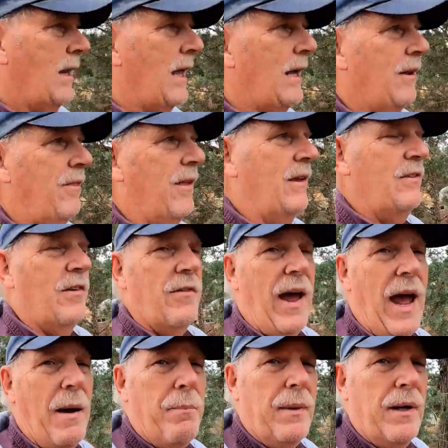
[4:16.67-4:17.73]
a lot of things
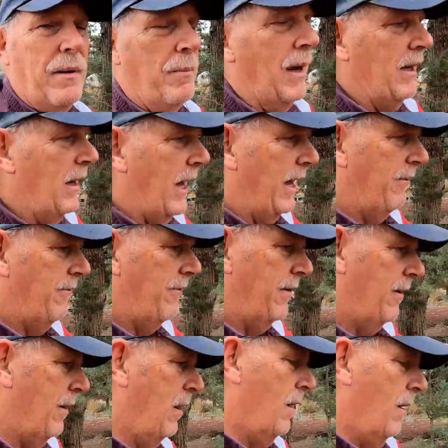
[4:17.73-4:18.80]
have happened in my life
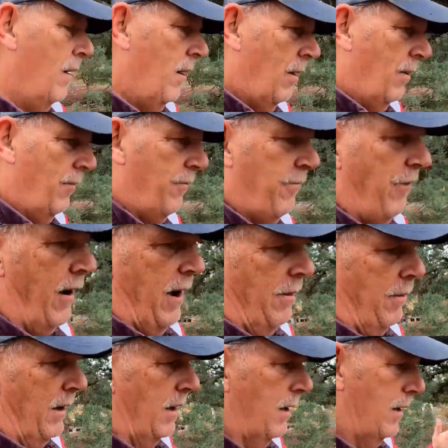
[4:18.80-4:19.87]

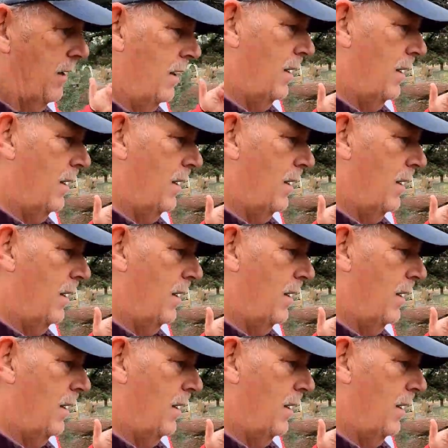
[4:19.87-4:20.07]
from